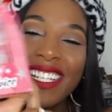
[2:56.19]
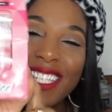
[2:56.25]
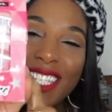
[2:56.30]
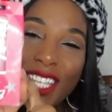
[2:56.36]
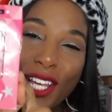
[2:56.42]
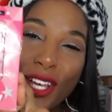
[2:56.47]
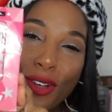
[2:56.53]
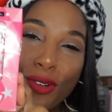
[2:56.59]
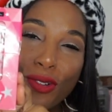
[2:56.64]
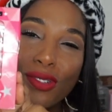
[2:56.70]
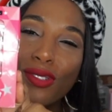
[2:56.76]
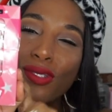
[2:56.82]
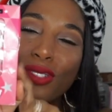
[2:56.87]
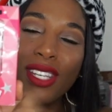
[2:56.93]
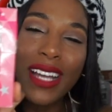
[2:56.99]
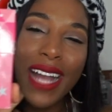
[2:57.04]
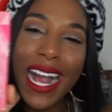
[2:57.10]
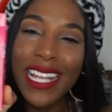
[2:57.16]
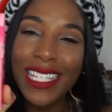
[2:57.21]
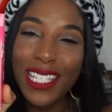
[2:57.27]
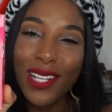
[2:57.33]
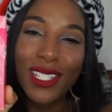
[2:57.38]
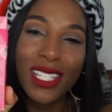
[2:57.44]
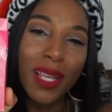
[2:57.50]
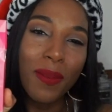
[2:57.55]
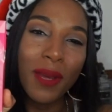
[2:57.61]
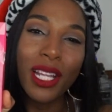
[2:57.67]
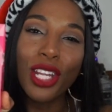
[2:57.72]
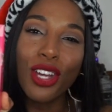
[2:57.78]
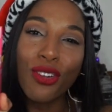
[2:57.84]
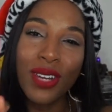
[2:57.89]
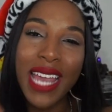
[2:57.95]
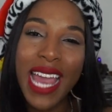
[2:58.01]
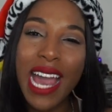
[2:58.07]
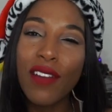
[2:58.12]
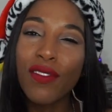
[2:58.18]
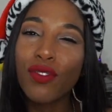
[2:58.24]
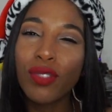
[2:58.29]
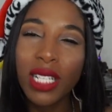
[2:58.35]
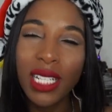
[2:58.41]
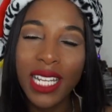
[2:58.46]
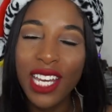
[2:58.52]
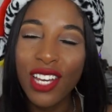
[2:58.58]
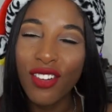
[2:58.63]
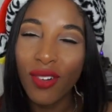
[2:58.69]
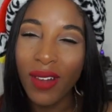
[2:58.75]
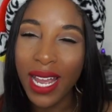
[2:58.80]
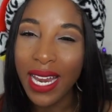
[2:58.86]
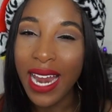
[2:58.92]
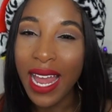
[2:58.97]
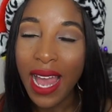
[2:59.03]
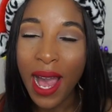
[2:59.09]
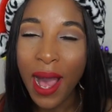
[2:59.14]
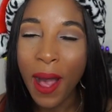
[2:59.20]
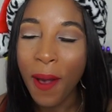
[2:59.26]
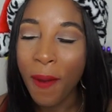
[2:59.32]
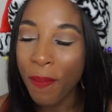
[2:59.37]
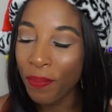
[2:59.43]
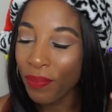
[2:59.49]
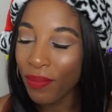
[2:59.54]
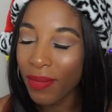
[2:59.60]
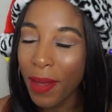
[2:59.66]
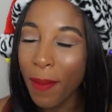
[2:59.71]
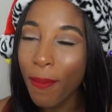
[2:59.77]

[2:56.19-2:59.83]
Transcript: So you guys know Soap and Glory have really great um,